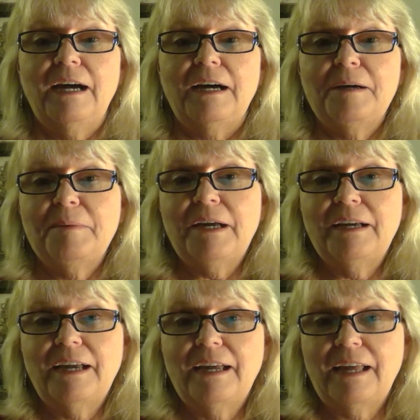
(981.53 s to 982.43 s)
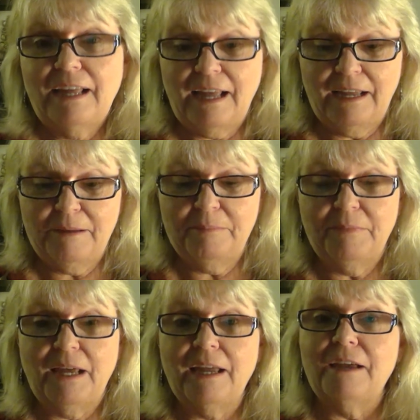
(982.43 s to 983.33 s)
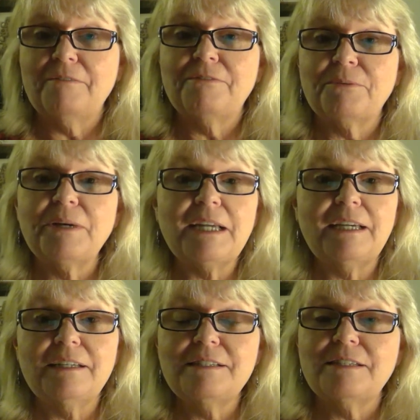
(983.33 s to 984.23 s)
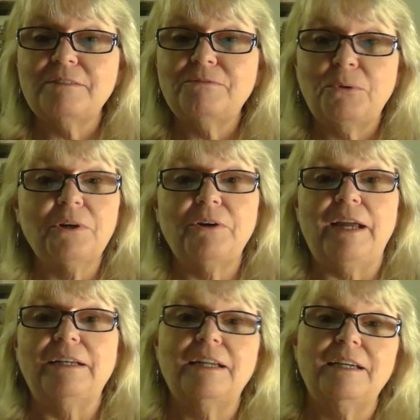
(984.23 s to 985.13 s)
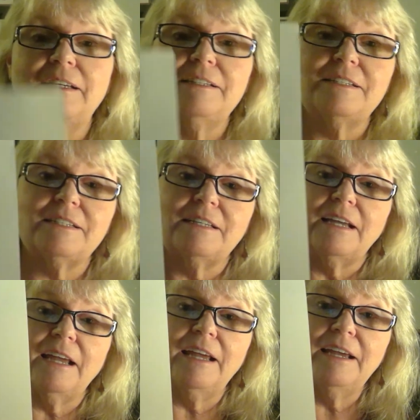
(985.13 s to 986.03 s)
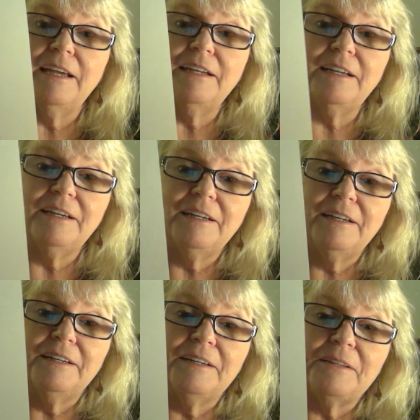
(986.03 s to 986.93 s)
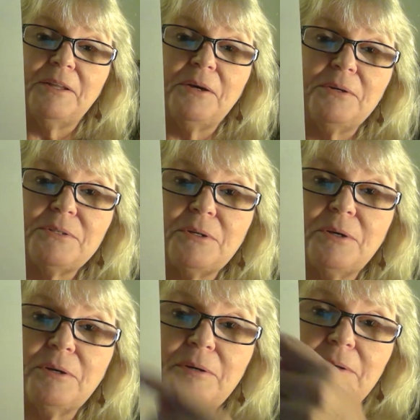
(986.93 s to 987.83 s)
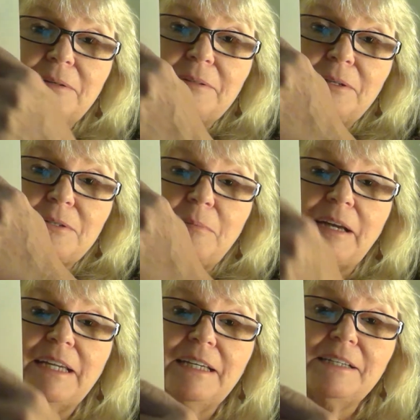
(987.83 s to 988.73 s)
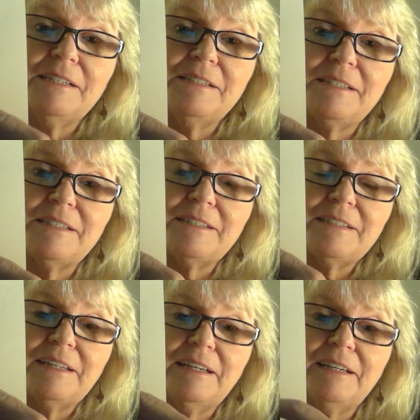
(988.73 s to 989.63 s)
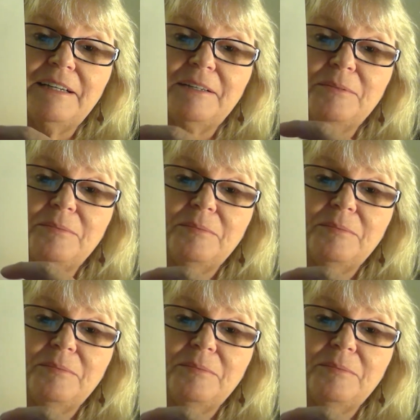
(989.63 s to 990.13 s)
I have 3 kids and 4 grandkids, and those are my kids and